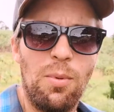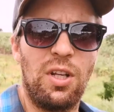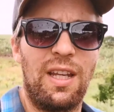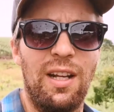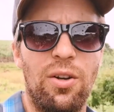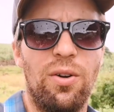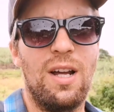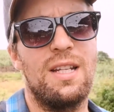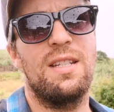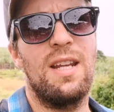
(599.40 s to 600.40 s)
to get it
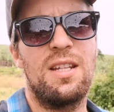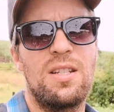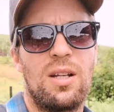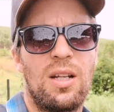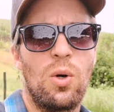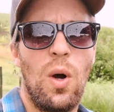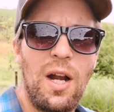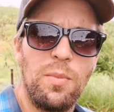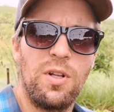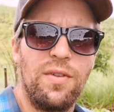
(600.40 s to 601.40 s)
right takes quite
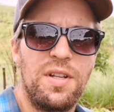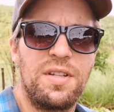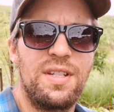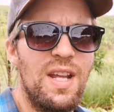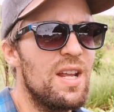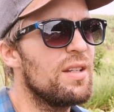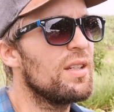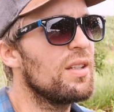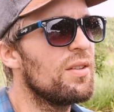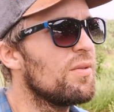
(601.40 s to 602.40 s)
a bit of
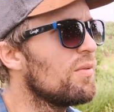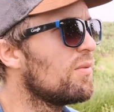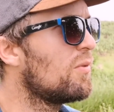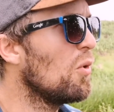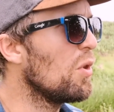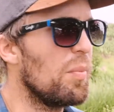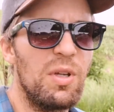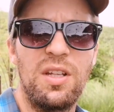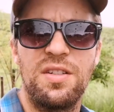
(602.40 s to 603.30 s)
understanding for the bigger